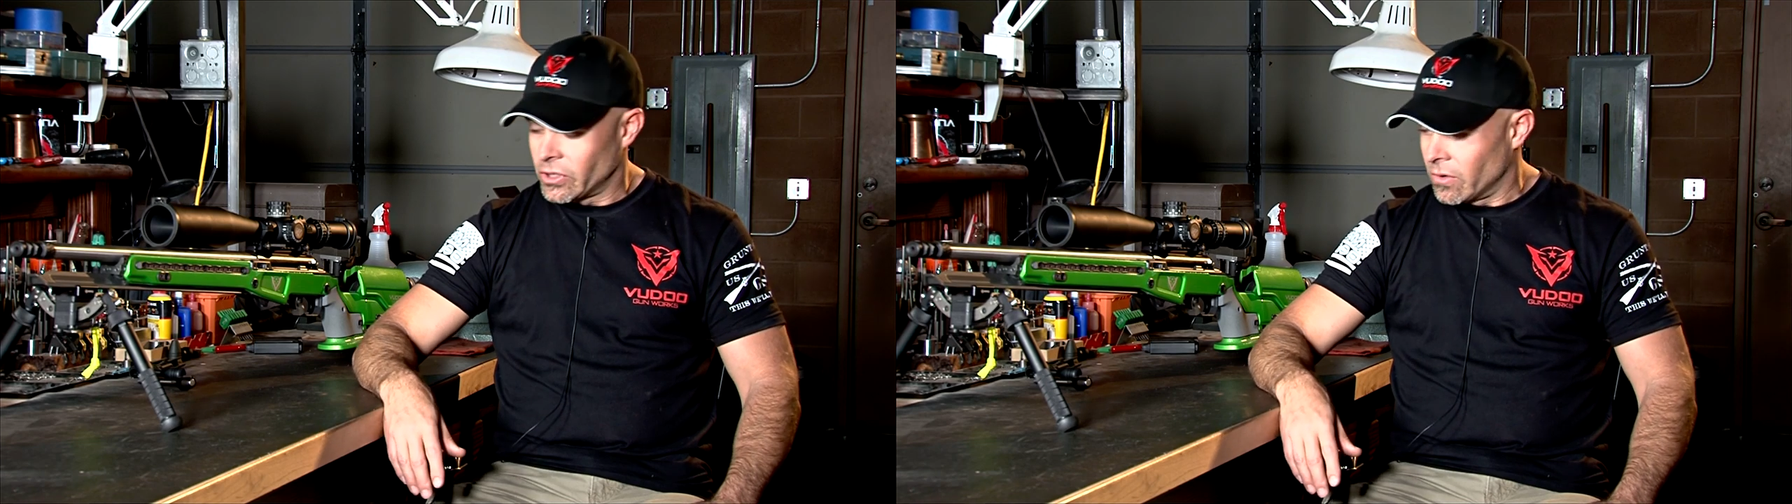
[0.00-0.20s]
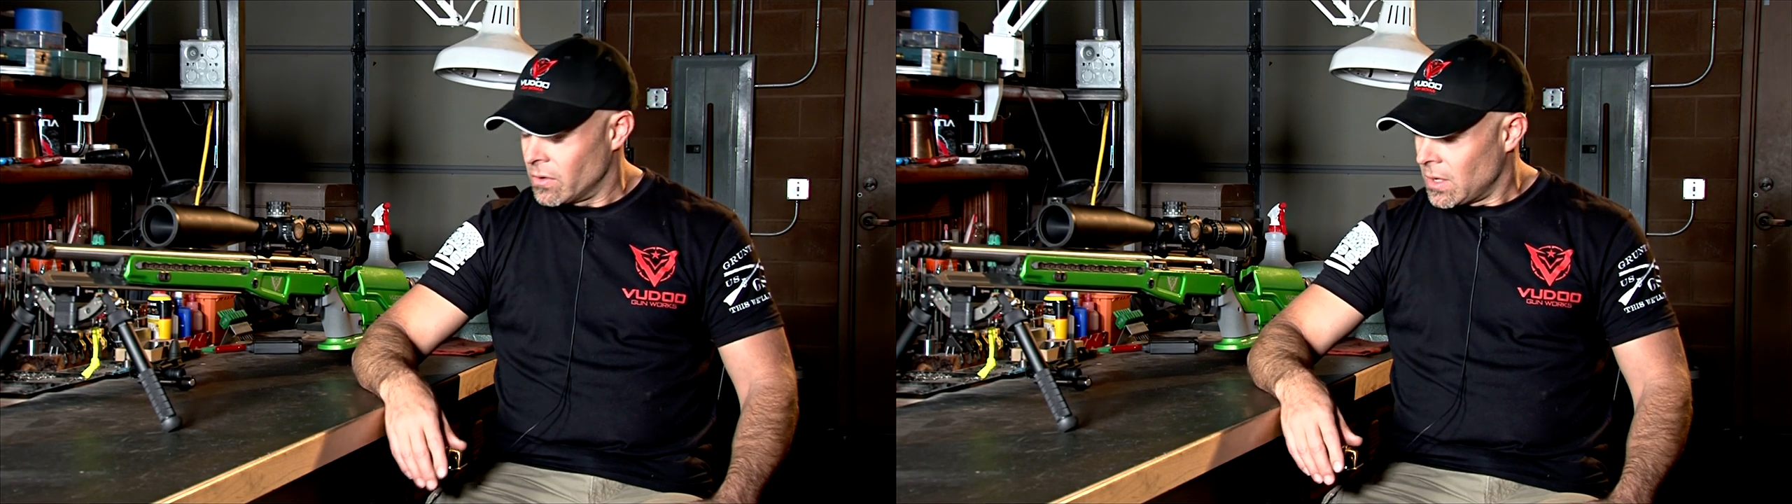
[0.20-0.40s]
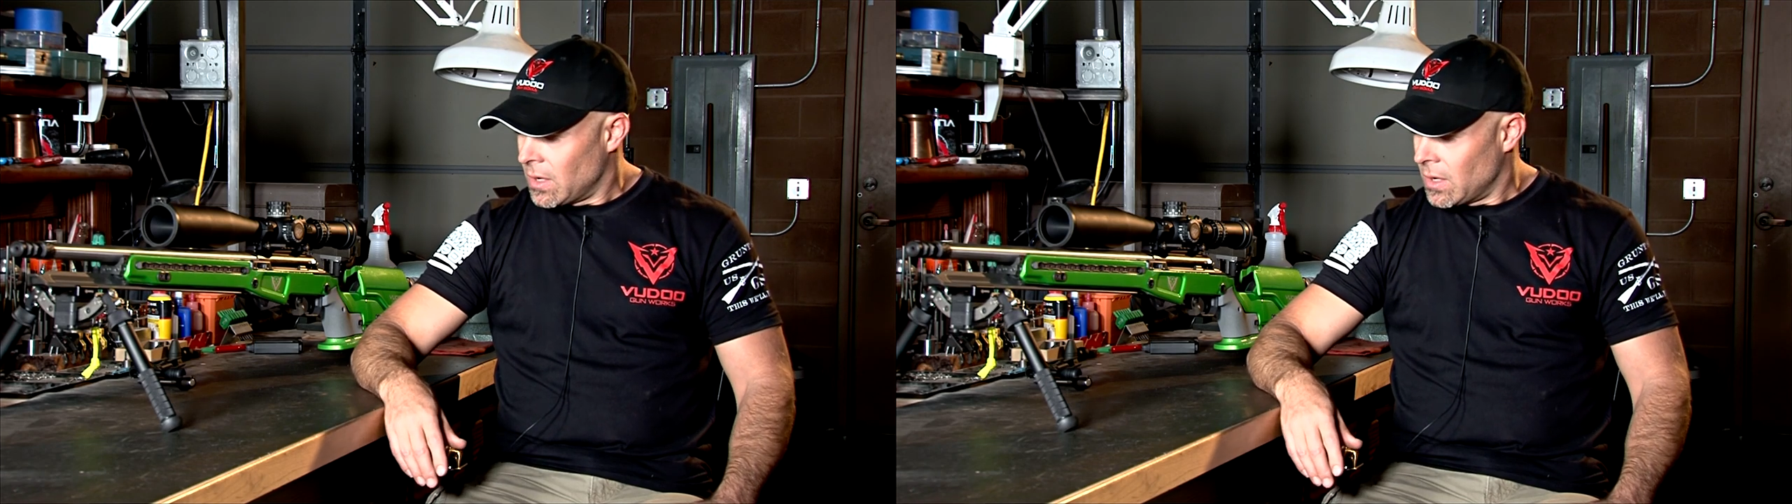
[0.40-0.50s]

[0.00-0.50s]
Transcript: So